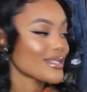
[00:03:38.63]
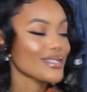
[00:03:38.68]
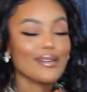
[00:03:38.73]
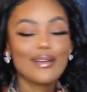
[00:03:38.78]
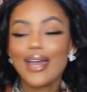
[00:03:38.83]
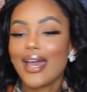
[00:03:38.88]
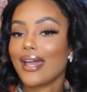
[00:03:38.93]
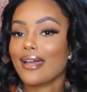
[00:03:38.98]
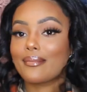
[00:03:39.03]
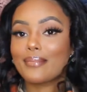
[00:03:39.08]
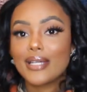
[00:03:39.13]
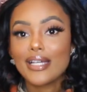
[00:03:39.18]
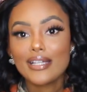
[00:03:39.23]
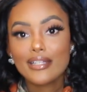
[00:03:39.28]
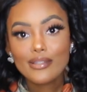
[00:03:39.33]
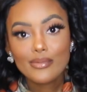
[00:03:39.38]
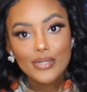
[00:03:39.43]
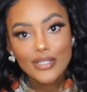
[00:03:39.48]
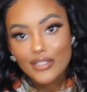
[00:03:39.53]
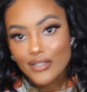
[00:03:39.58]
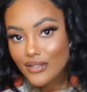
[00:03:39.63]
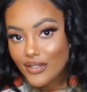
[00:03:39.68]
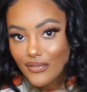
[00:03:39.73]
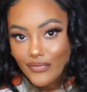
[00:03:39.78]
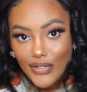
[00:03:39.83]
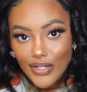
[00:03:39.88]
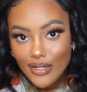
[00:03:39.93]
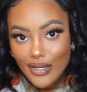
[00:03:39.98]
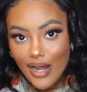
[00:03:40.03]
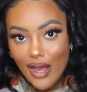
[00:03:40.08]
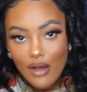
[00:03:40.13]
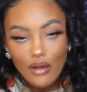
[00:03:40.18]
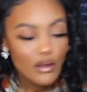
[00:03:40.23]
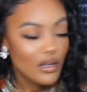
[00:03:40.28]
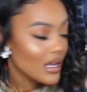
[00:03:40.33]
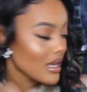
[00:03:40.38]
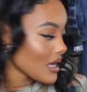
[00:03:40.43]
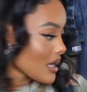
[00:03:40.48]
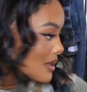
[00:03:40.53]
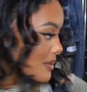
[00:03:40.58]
it's okay because we're just gonna figure it out.